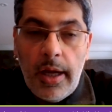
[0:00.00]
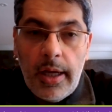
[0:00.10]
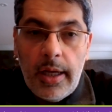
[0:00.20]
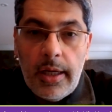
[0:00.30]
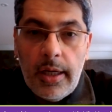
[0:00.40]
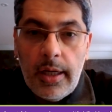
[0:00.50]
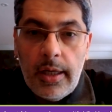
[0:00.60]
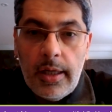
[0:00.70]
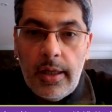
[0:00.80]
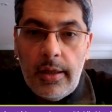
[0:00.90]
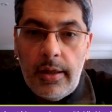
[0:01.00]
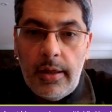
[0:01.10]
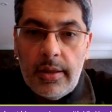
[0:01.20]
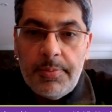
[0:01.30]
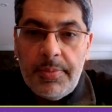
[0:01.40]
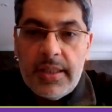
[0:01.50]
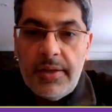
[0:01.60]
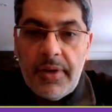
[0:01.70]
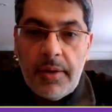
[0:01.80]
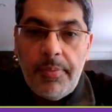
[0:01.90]
a
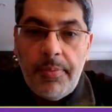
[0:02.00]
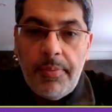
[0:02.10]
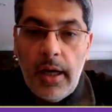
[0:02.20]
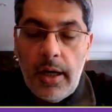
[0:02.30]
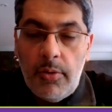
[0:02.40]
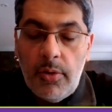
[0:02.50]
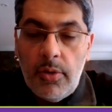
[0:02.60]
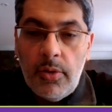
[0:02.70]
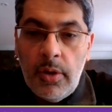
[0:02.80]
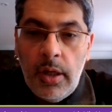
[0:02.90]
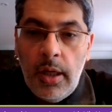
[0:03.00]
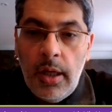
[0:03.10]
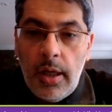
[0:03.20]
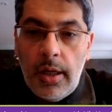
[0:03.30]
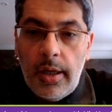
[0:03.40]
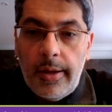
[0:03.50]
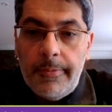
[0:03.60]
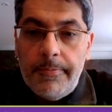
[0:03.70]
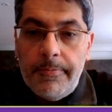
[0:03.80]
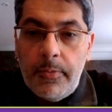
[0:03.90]
specific buyer, or
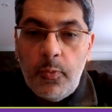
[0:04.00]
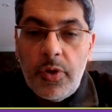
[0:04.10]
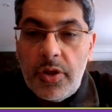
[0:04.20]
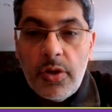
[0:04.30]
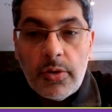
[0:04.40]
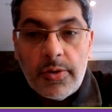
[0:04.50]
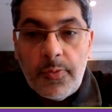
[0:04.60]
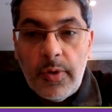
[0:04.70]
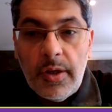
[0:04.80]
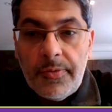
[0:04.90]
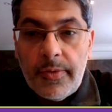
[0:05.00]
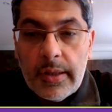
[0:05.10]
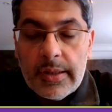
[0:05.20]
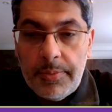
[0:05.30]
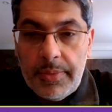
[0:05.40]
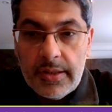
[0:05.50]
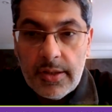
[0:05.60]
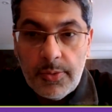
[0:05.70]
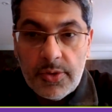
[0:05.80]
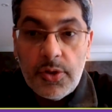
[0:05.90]
would not have worked for us. The
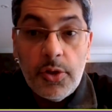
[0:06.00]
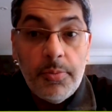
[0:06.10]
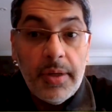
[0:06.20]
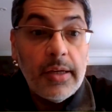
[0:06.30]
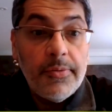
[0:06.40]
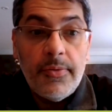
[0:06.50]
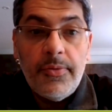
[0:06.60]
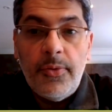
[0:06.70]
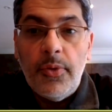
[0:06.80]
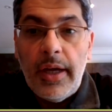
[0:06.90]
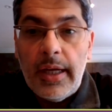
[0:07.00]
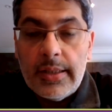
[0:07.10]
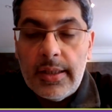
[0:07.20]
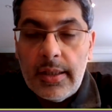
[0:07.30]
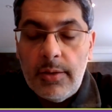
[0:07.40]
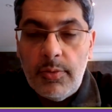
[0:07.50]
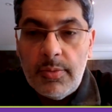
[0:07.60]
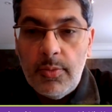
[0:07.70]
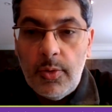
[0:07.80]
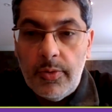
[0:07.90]
business was too big for that. It
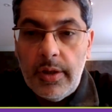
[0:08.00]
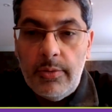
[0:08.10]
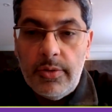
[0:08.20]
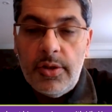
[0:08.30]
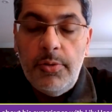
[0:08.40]
was